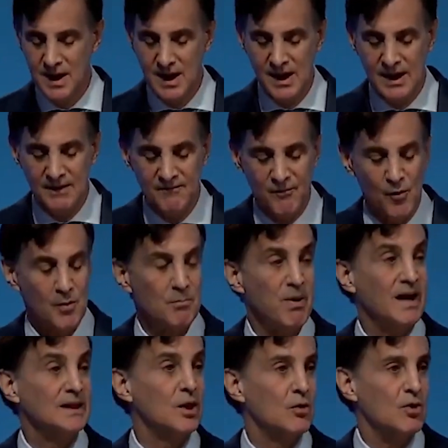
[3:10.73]
informed by
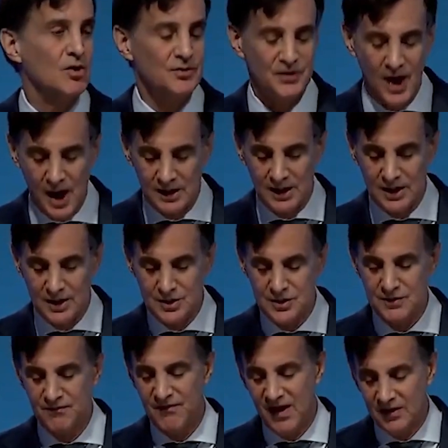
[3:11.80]
local knowledge,
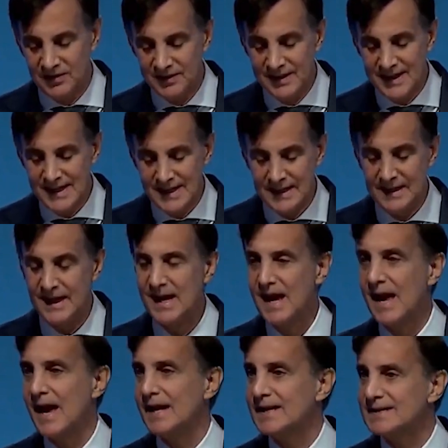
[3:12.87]
felt need,
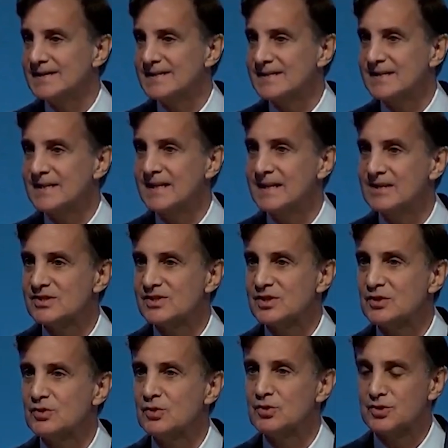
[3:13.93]
and existing
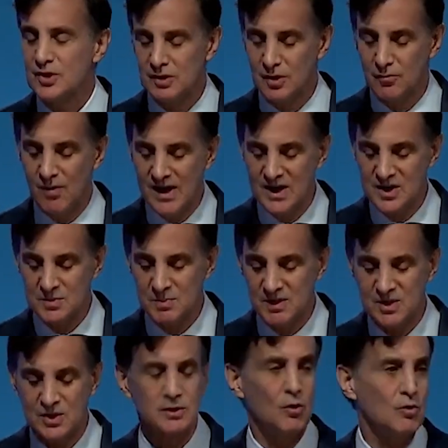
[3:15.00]
institutional
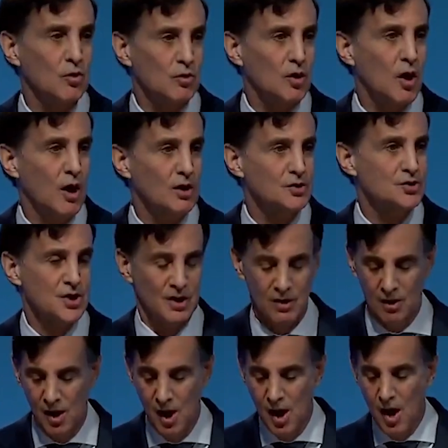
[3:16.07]
arrangements, local culture,
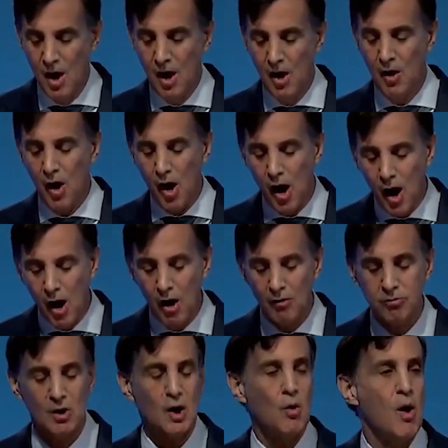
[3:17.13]
are all
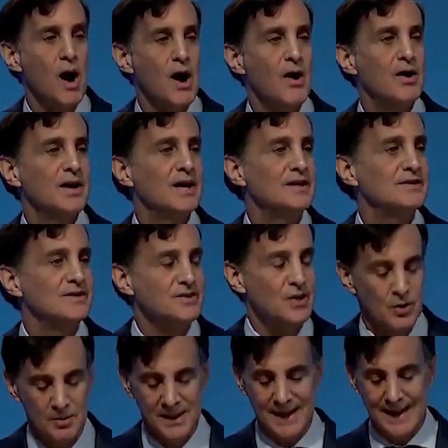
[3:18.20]
required in
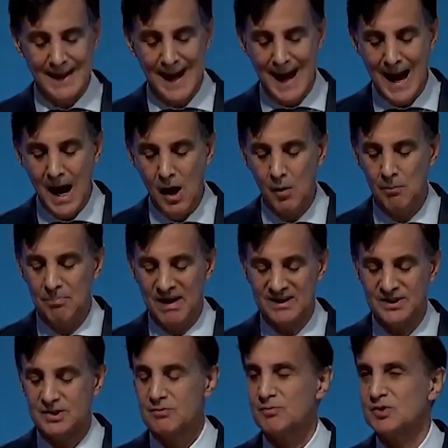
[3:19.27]
determining how
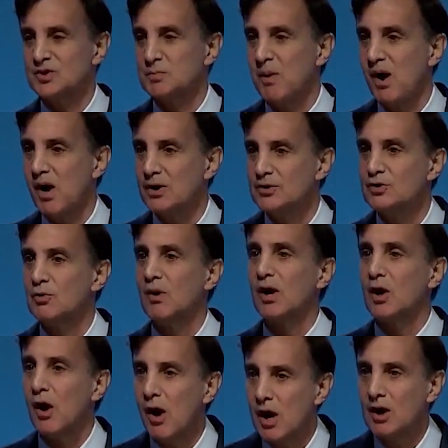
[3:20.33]
best to respond to a
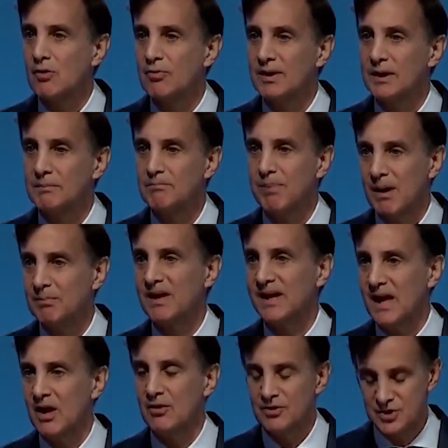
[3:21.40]
concrete public
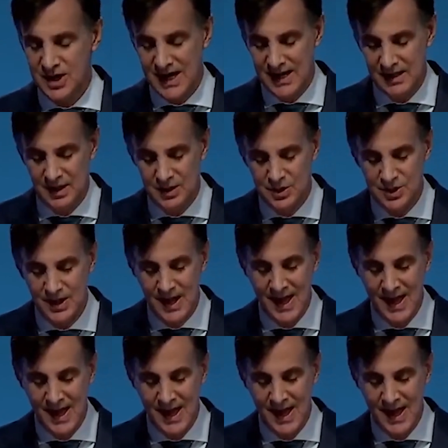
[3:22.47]
health challenge.